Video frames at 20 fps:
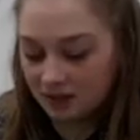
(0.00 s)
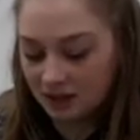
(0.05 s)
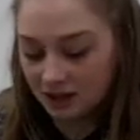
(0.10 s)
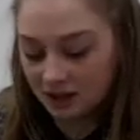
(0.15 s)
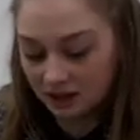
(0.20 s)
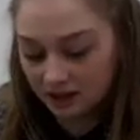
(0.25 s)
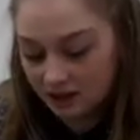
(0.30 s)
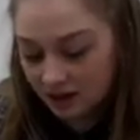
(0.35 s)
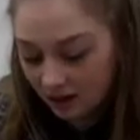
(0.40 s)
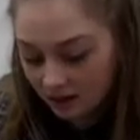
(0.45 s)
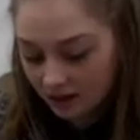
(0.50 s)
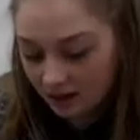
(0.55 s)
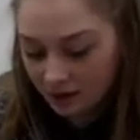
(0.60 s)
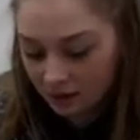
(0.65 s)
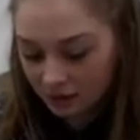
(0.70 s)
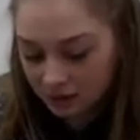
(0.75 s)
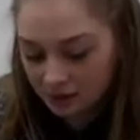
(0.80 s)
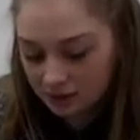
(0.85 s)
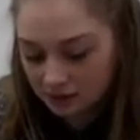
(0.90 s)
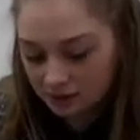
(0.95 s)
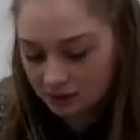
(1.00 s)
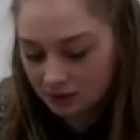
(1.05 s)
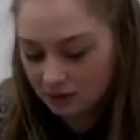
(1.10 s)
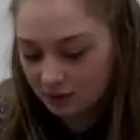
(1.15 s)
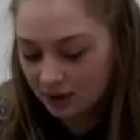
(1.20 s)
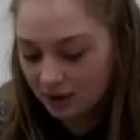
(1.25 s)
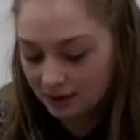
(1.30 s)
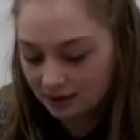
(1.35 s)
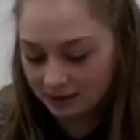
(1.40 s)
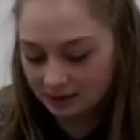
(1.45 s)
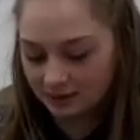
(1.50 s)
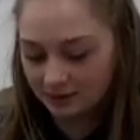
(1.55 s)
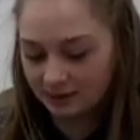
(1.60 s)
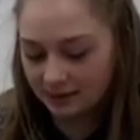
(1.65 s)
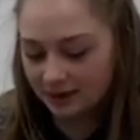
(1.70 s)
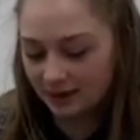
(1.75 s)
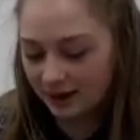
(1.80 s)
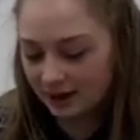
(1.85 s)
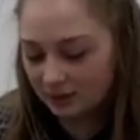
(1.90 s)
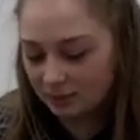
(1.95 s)
Yeah, I think so. I
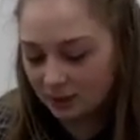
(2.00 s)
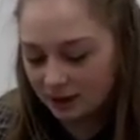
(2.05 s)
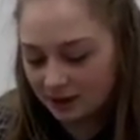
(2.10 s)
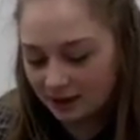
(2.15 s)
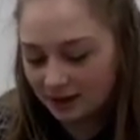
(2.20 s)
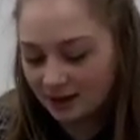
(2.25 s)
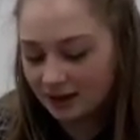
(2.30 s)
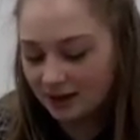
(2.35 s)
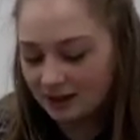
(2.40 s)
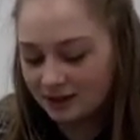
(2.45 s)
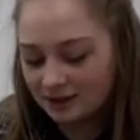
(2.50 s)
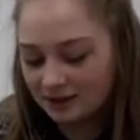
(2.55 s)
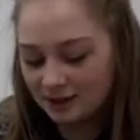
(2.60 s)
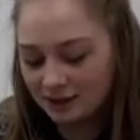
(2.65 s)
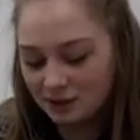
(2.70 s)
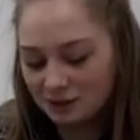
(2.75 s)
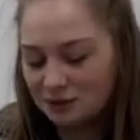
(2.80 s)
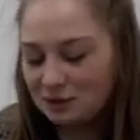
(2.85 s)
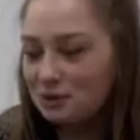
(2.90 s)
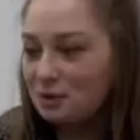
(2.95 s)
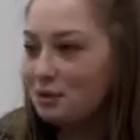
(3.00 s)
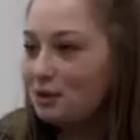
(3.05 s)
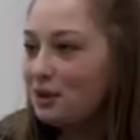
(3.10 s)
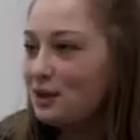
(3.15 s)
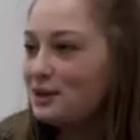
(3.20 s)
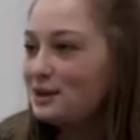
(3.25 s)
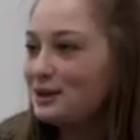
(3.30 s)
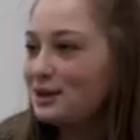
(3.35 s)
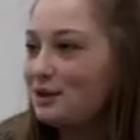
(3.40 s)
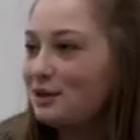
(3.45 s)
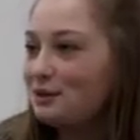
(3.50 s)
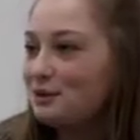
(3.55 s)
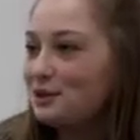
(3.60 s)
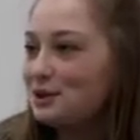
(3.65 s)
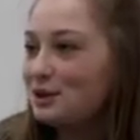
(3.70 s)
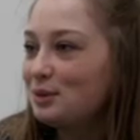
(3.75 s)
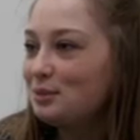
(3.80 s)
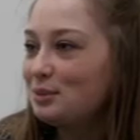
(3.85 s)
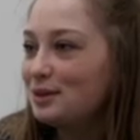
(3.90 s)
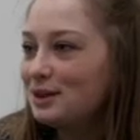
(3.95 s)
admit that I didn't know this coffee
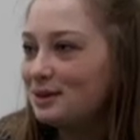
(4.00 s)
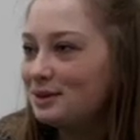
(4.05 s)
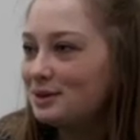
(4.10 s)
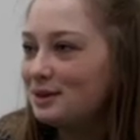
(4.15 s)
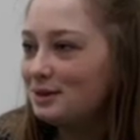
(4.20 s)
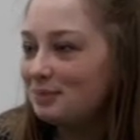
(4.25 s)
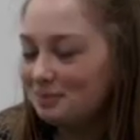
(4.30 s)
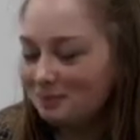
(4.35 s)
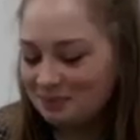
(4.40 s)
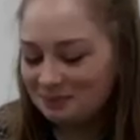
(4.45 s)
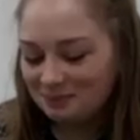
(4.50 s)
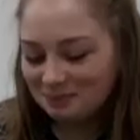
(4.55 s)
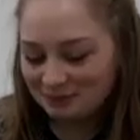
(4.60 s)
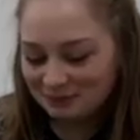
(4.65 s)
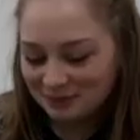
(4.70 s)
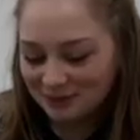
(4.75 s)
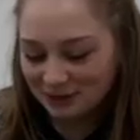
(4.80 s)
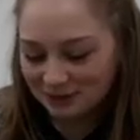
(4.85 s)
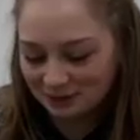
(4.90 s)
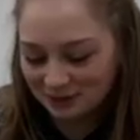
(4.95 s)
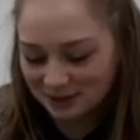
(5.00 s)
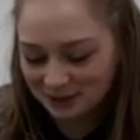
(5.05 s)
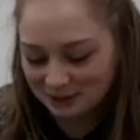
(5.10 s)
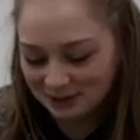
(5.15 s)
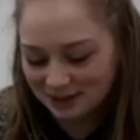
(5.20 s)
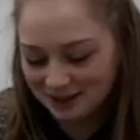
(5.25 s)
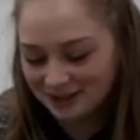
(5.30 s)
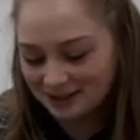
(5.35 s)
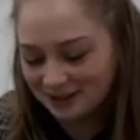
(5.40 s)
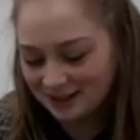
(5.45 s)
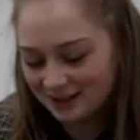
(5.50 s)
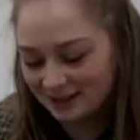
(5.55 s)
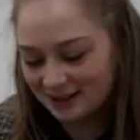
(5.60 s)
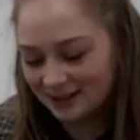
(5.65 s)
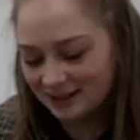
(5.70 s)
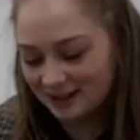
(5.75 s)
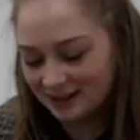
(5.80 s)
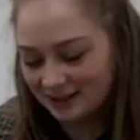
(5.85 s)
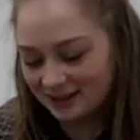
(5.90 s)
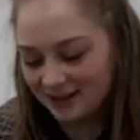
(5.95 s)
shop because I'm not very.
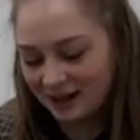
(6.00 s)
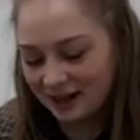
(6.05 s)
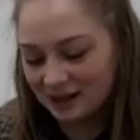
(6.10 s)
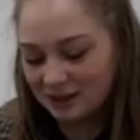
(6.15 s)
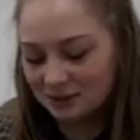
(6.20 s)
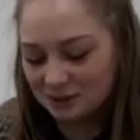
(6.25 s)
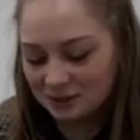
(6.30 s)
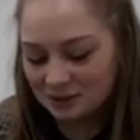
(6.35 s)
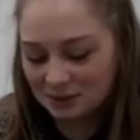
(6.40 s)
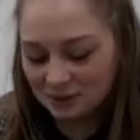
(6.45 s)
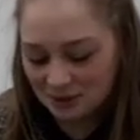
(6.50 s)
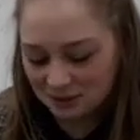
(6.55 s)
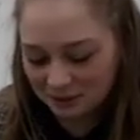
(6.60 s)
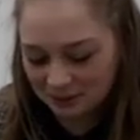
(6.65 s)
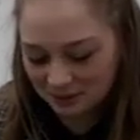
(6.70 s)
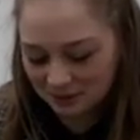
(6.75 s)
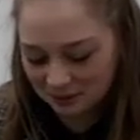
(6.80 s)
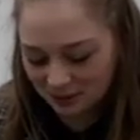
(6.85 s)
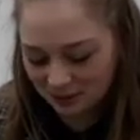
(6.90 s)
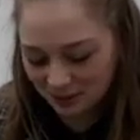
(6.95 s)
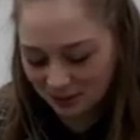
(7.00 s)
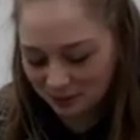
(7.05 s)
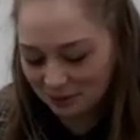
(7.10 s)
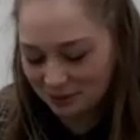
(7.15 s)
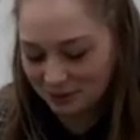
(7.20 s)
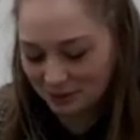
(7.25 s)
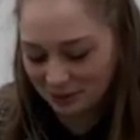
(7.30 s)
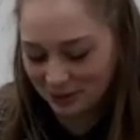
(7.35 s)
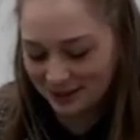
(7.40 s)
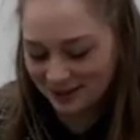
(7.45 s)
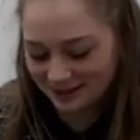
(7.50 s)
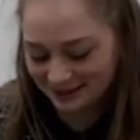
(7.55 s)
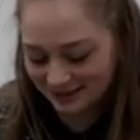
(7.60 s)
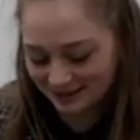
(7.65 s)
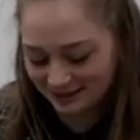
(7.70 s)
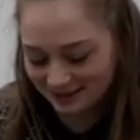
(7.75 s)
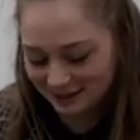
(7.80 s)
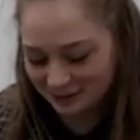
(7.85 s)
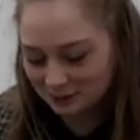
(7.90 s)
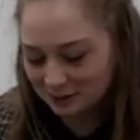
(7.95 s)
I don't know all the things in
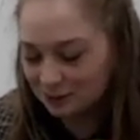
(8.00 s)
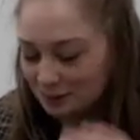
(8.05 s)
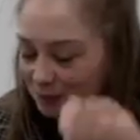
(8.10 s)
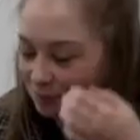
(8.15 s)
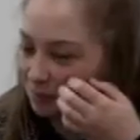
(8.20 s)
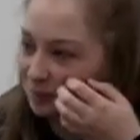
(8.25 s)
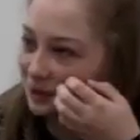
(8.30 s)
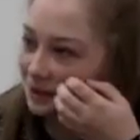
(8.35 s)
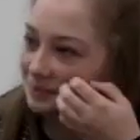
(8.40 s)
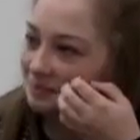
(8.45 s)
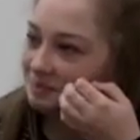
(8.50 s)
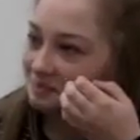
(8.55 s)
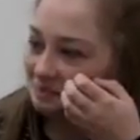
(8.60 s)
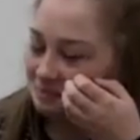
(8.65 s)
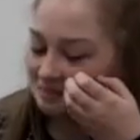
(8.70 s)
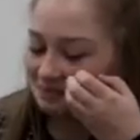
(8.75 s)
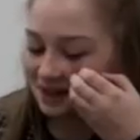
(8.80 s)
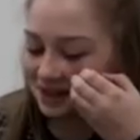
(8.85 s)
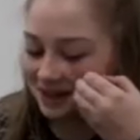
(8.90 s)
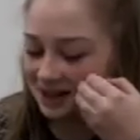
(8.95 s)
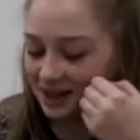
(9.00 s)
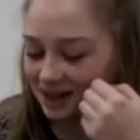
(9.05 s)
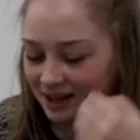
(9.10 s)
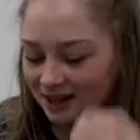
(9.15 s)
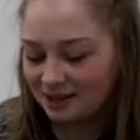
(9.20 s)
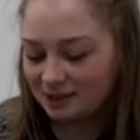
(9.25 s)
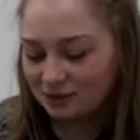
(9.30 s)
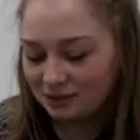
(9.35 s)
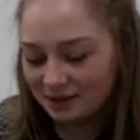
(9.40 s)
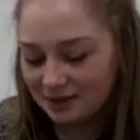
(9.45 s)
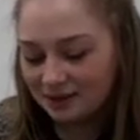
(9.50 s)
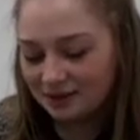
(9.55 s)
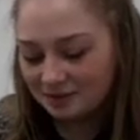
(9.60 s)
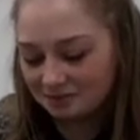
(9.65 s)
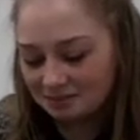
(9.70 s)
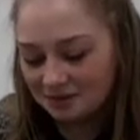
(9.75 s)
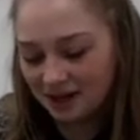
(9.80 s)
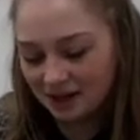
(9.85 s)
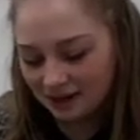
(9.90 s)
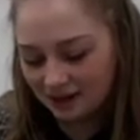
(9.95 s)
Dundalk, but yeah, if
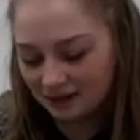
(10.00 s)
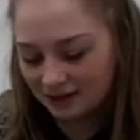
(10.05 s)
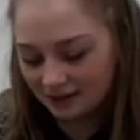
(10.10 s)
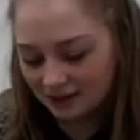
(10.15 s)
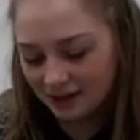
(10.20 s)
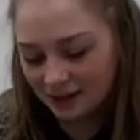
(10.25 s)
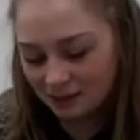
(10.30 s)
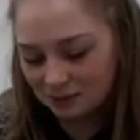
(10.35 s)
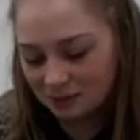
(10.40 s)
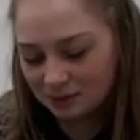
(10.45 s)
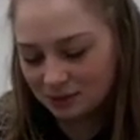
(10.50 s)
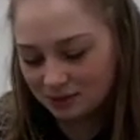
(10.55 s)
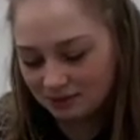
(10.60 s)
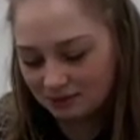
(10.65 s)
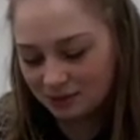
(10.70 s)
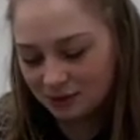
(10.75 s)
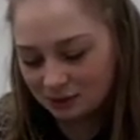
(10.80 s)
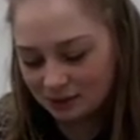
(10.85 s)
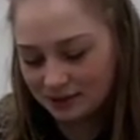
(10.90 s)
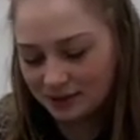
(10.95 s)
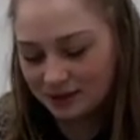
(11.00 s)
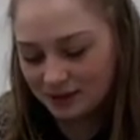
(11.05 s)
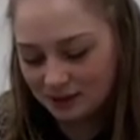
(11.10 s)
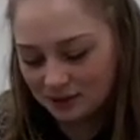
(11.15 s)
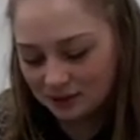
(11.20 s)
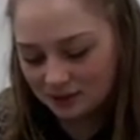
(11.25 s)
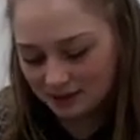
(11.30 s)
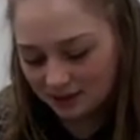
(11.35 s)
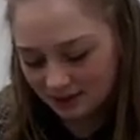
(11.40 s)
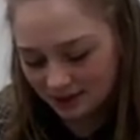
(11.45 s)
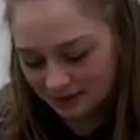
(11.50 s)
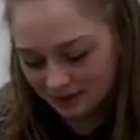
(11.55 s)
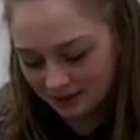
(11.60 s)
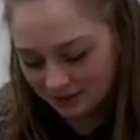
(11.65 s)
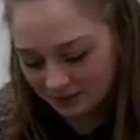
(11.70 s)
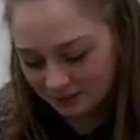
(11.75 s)
I would totally use this.